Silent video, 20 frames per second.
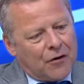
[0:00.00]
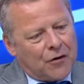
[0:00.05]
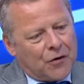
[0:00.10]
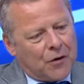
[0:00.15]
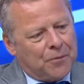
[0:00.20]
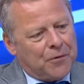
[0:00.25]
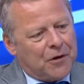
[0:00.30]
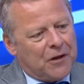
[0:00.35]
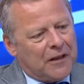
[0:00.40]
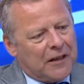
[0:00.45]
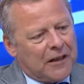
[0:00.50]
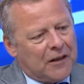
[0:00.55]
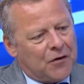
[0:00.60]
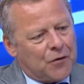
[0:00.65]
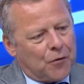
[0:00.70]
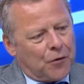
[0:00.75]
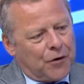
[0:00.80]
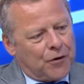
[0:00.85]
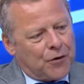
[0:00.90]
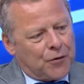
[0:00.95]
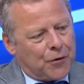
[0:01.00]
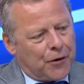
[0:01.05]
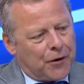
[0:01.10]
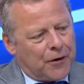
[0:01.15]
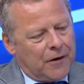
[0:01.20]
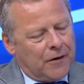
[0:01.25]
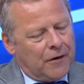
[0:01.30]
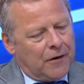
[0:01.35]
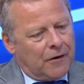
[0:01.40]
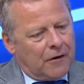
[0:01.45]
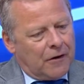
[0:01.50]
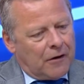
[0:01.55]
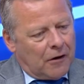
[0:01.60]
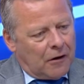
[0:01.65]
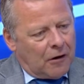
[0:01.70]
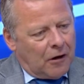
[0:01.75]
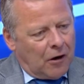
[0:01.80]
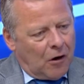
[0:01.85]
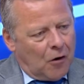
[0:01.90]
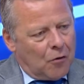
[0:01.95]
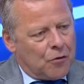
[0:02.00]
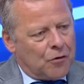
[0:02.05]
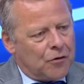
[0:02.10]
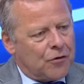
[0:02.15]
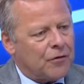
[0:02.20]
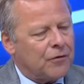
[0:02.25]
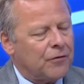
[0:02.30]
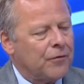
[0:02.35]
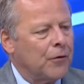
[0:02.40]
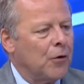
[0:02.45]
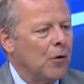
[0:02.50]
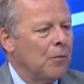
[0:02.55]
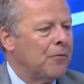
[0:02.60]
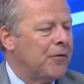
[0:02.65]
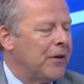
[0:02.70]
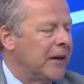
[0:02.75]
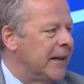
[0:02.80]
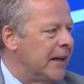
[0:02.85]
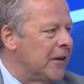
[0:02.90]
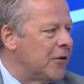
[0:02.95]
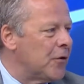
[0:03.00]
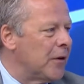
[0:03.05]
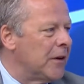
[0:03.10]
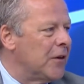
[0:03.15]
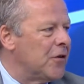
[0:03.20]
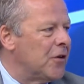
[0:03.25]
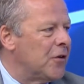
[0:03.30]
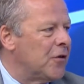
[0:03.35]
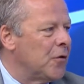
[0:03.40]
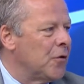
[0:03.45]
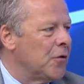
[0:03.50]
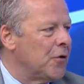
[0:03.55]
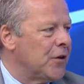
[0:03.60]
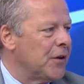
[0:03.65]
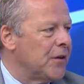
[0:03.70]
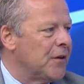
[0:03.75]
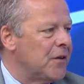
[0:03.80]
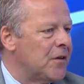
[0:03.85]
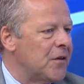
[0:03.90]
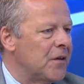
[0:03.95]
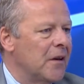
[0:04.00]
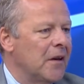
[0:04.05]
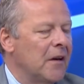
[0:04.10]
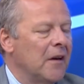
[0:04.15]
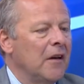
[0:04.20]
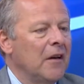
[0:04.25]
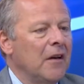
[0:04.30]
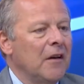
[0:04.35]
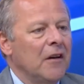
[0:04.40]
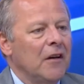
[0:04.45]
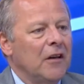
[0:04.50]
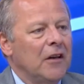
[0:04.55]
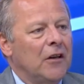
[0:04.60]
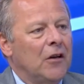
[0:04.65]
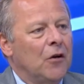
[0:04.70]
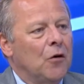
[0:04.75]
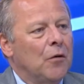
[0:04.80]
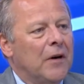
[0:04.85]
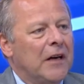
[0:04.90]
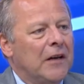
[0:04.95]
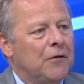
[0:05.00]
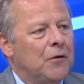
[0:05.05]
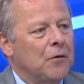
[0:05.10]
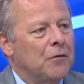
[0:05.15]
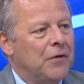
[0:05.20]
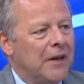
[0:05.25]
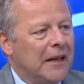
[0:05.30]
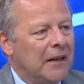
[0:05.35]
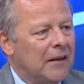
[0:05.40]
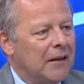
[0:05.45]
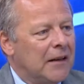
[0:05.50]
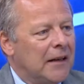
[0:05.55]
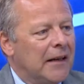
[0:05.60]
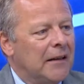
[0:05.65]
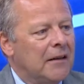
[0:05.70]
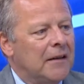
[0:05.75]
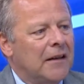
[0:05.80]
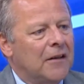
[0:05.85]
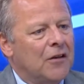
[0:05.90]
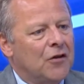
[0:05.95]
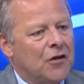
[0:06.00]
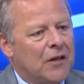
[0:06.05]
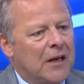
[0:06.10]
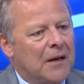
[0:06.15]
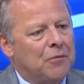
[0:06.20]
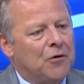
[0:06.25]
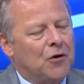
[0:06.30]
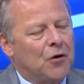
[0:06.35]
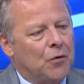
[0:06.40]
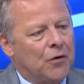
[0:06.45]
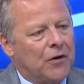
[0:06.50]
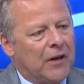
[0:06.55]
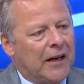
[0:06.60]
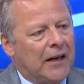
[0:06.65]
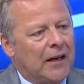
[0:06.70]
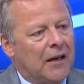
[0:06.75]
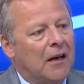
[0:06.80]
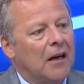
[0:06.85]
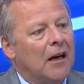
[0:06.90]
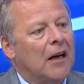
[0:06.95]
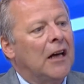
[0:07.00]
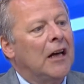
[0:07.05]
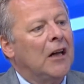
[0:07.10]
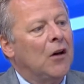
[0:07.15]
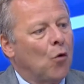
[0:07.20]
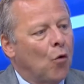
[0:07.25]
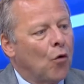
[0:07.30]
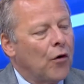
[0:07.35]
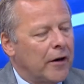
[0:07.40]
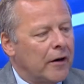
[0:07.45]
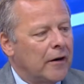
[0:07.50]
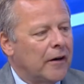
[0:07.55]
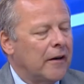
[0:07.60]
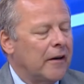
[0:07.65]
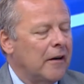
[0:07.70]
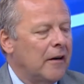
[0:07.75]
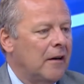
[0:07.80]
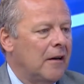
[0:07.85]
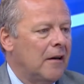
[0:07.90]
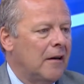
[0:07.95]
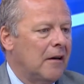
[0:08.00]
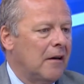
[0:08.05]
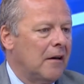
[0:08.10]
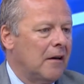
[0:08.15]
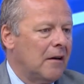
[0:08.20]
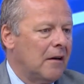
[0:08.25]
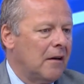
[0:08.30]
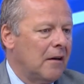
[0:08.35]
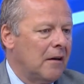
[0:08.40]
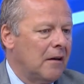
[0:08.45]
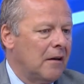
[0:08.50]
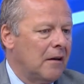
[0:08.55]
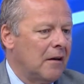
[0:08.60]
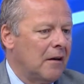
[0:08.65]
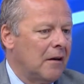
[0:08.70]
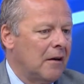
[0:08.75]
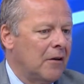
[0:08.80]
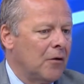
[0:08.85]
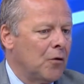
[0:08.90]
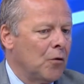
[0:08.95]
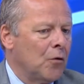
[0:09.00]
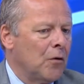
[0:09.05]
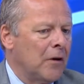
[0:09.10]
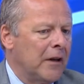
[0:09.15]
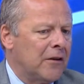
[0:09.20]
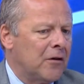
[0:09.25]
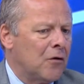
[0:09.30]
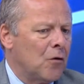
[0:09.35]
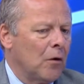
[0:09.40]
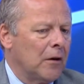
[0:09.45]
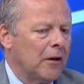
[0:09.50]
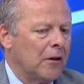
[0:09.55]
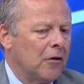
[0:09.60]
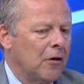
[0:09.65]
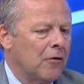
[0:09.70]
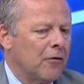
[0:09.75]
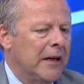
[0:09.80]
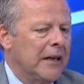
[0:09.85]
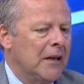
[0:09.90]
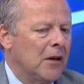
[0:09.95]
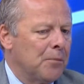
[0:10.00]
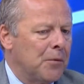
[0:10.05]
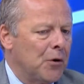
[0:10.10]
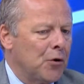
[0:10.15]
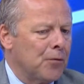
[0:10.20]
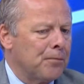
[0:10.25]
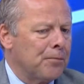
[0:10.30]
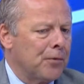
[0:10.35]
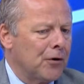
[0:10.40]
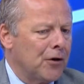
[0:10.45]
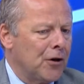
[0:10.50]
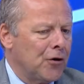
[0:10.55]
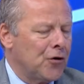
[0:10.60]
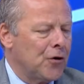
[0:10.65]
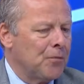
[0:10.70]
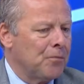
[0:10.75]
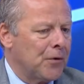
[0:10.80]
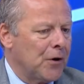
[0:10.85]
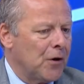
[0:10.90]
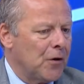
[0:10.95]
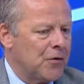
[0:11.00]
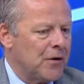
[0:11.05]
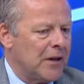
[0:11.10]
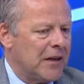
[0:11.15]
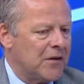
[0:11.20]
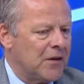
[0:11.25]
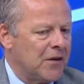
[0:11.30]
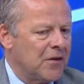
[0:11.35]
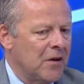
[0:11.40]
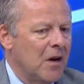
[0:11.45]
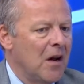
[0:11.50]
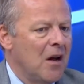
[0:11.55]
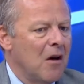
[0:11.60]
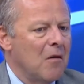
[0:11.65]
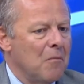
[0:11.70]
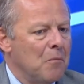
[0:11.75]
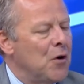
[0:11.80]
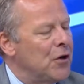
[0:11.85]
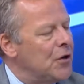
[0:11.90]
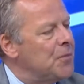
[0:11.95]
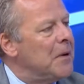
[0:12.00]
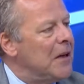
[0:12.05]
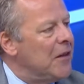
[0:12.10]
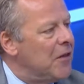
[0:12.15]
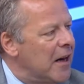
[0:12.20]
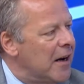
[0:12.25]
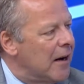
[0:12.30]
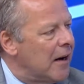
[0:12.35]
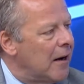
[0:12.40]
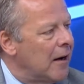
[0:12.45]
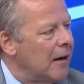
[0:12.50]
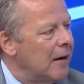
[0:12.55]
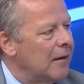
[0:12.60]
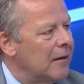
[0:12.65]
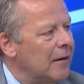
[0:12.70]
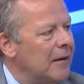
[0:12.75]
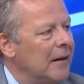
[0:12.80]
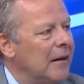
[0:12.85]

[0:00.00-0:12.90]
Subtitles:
subsidies or certain loans from financial institutions, you have to validate that the steps you take in order to, let's call it, green up your production processes must be there.